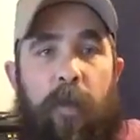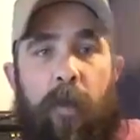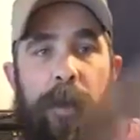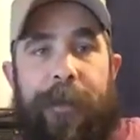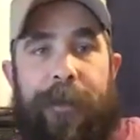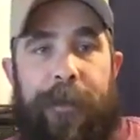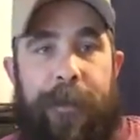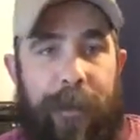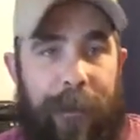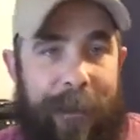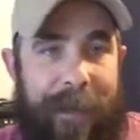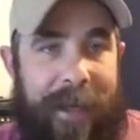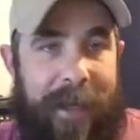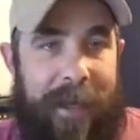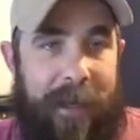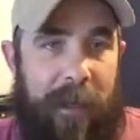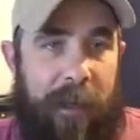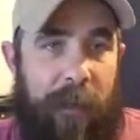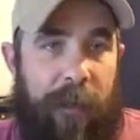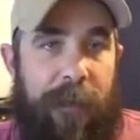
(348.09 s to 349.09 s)
whether you're
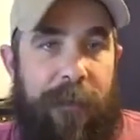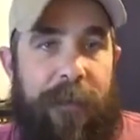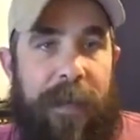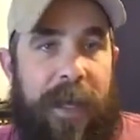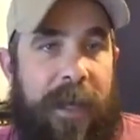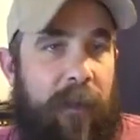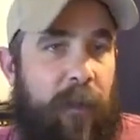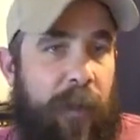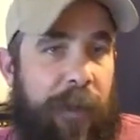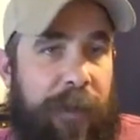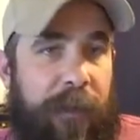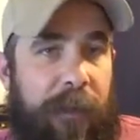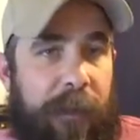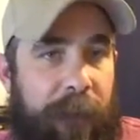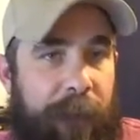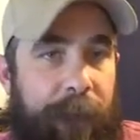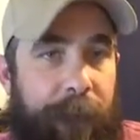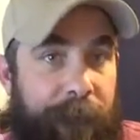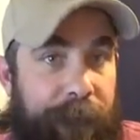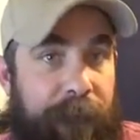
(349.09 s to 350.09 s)
being notified, whether your